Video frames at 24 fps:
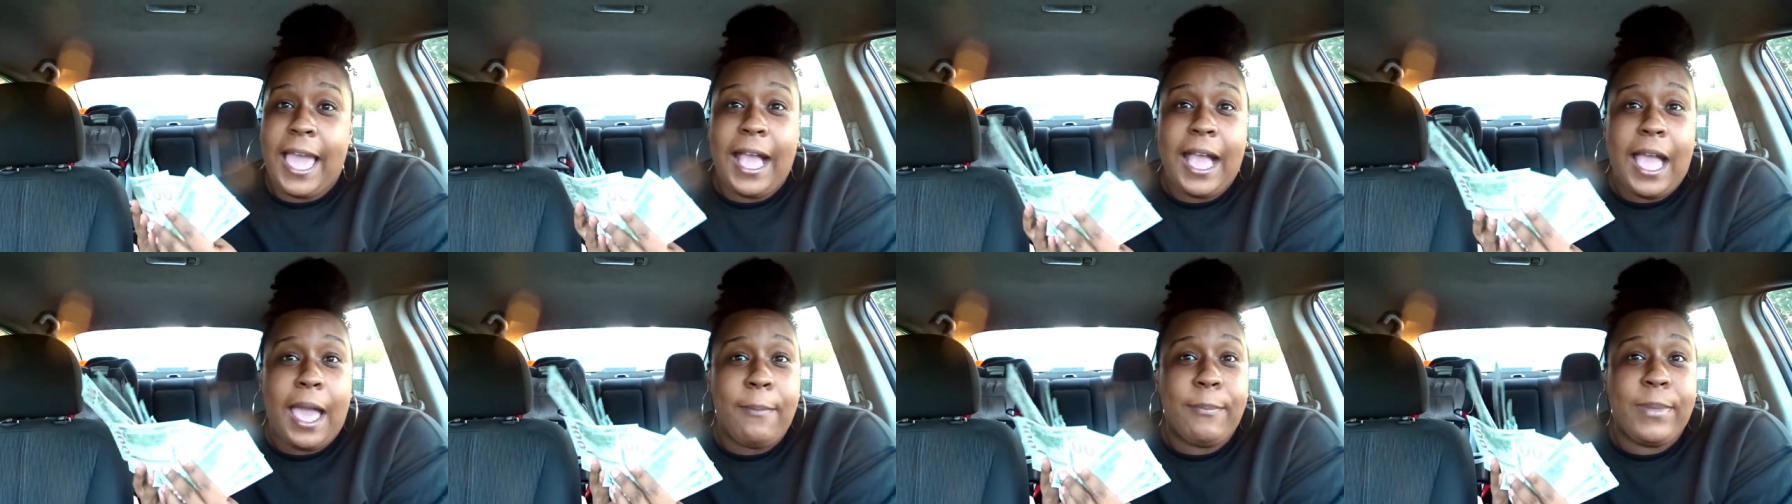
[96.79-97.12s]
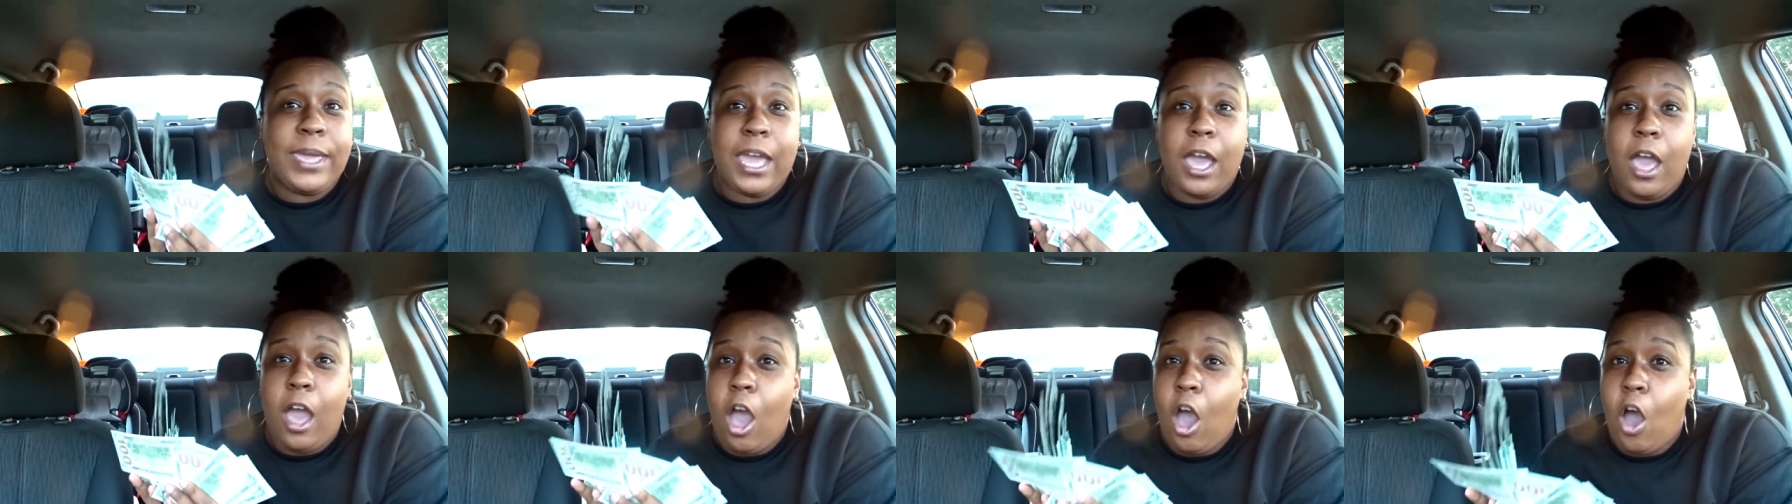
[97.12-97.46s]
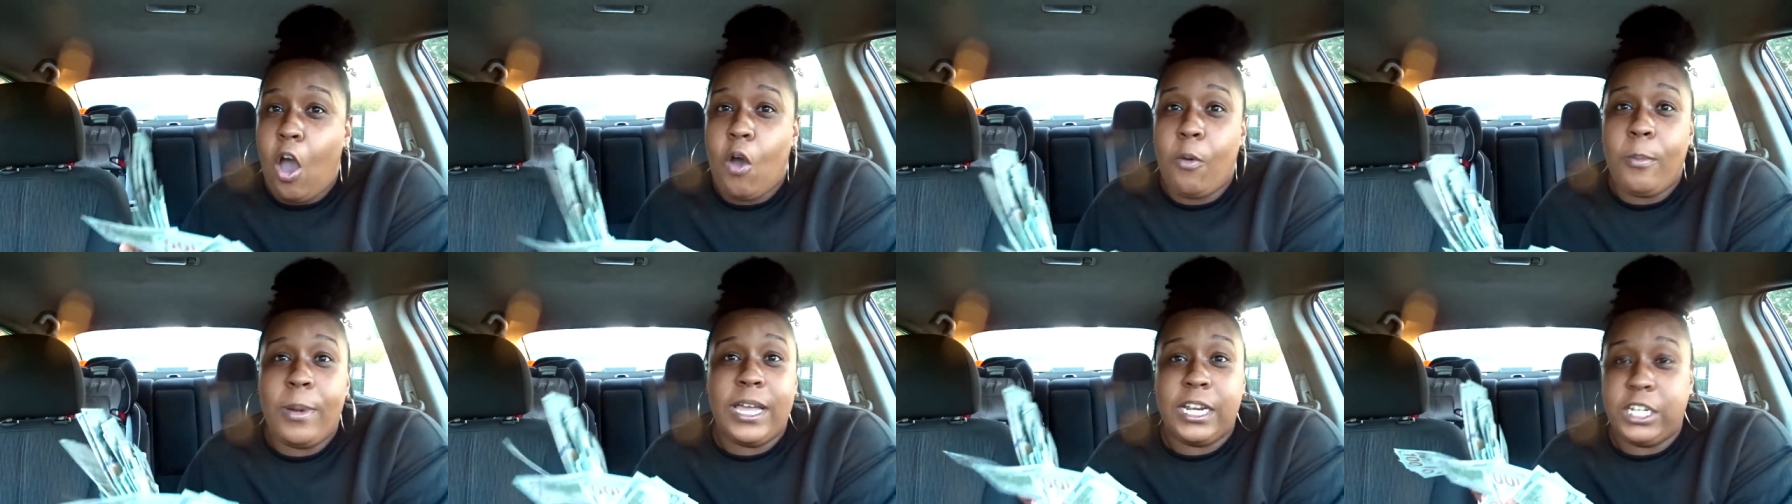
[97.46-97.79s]
I got me a
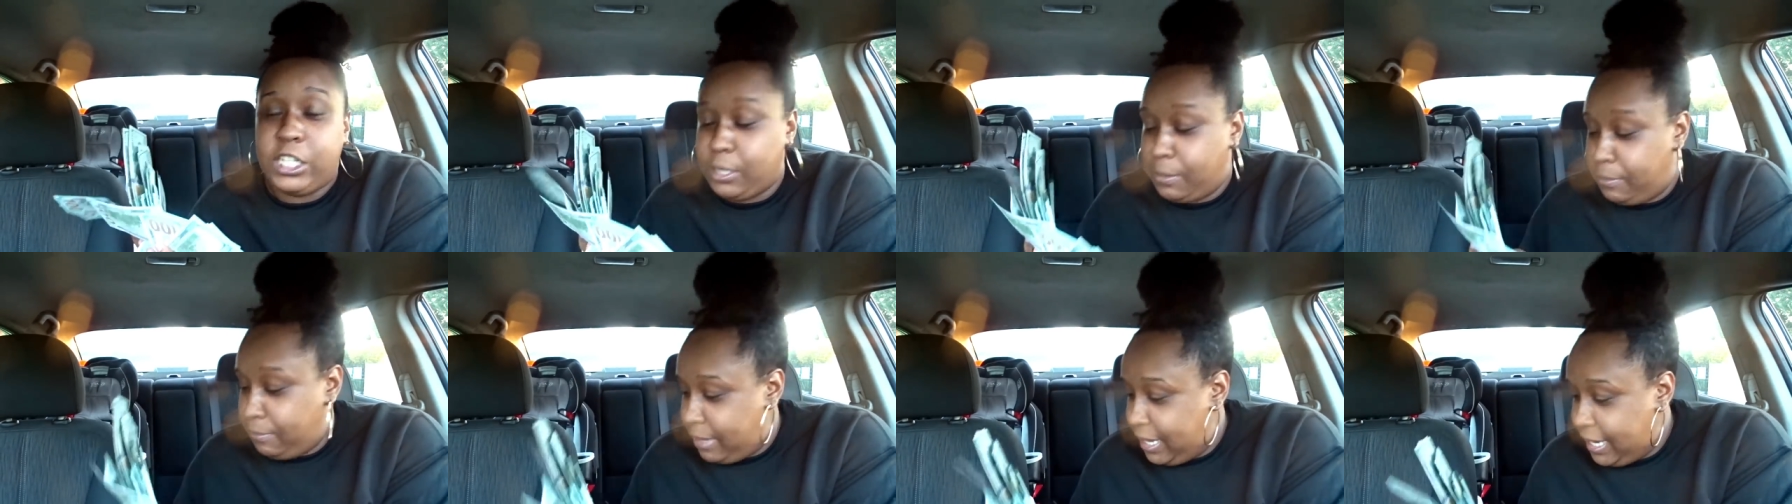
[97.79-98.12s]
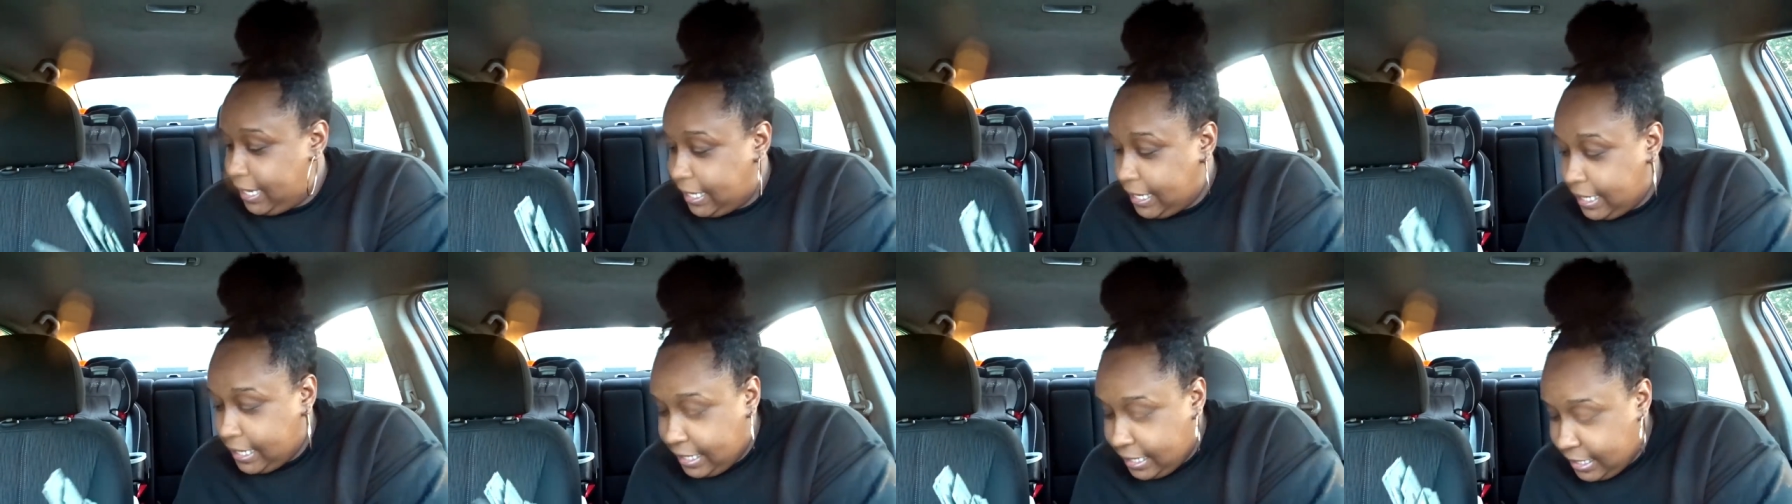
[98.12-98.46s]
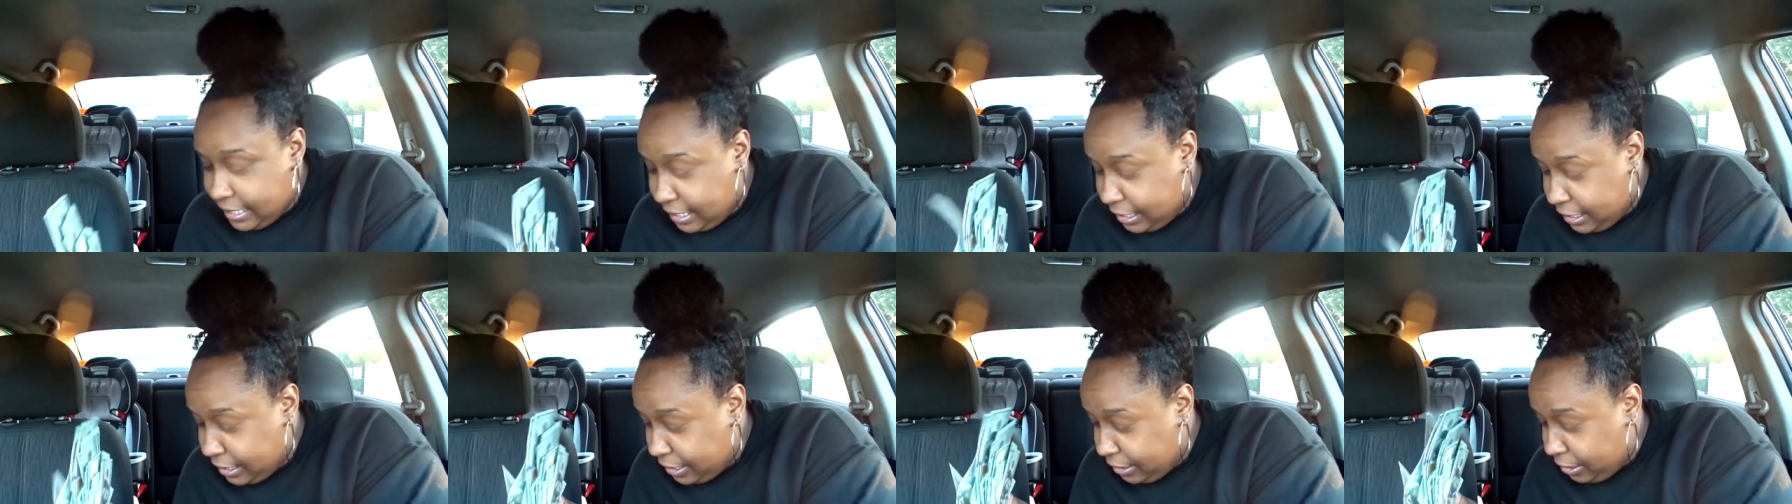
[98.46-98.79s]
whole bunch of money in
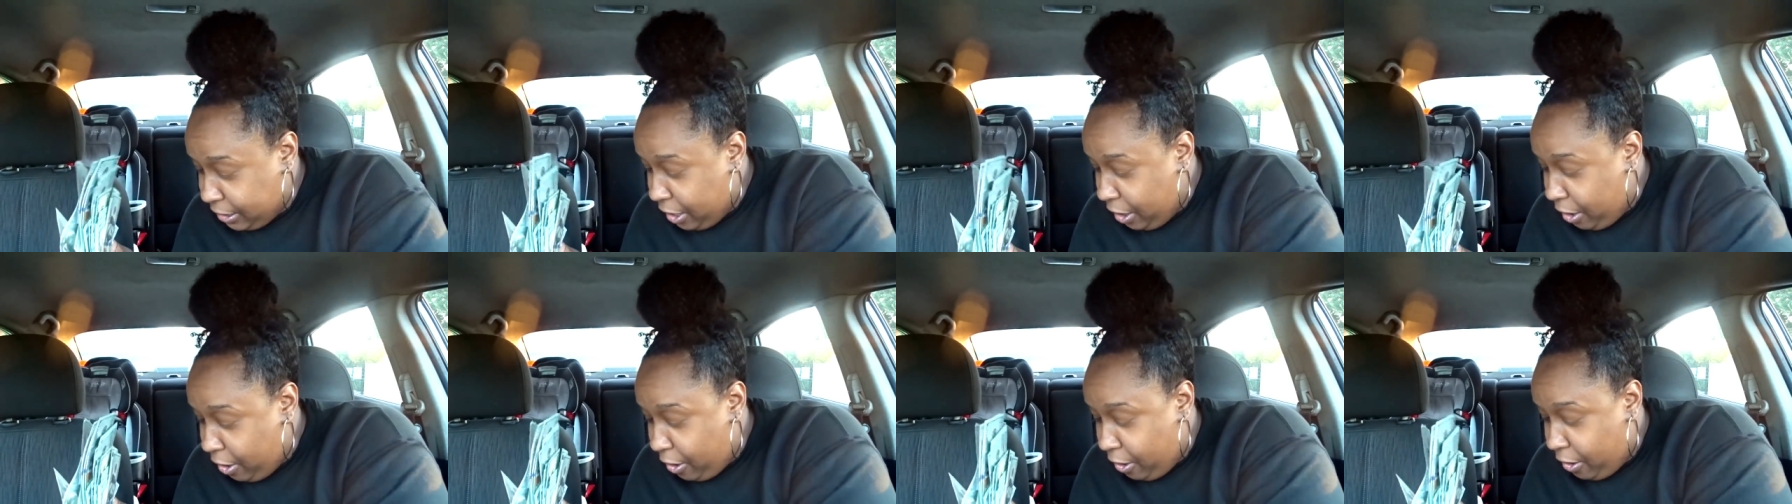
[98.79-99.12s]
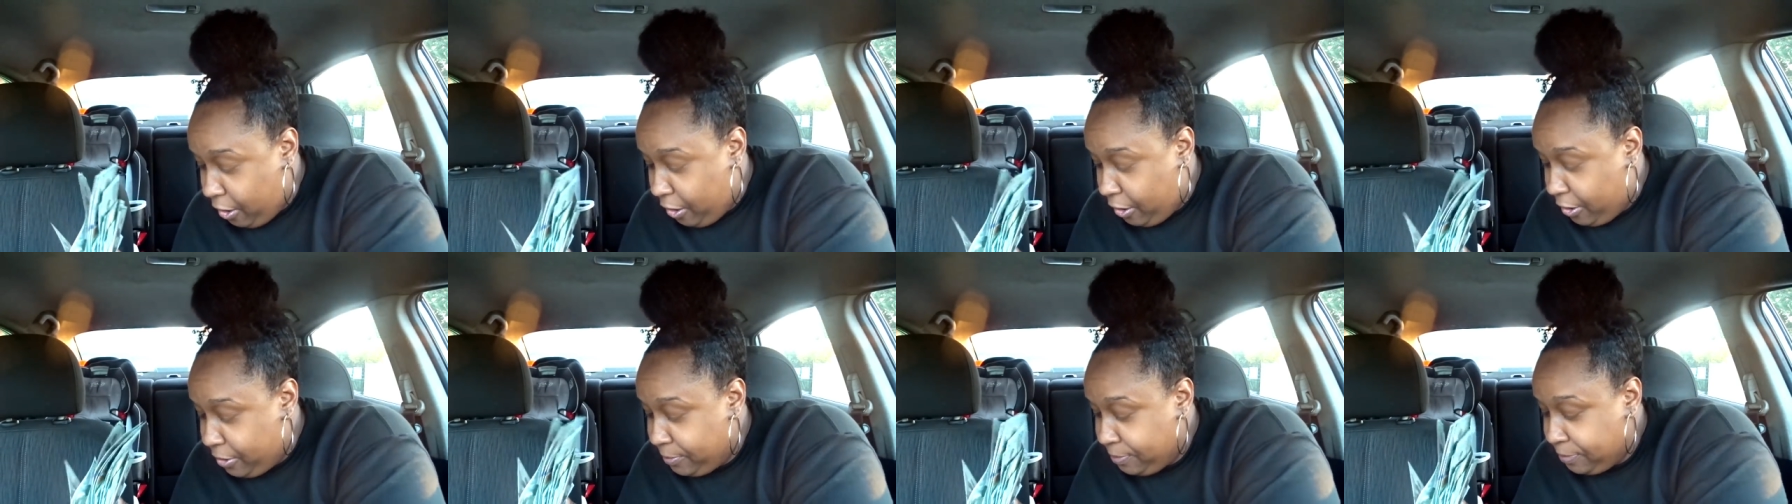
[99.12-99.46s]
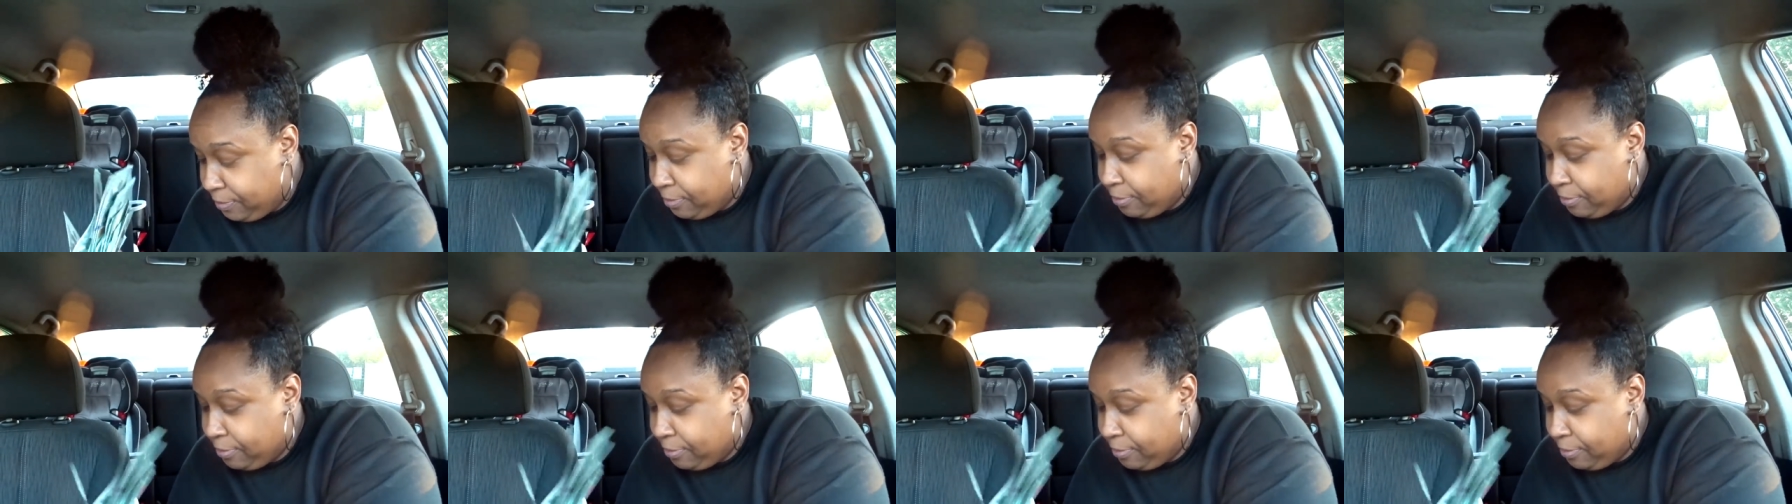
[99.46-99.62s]
here, y'all.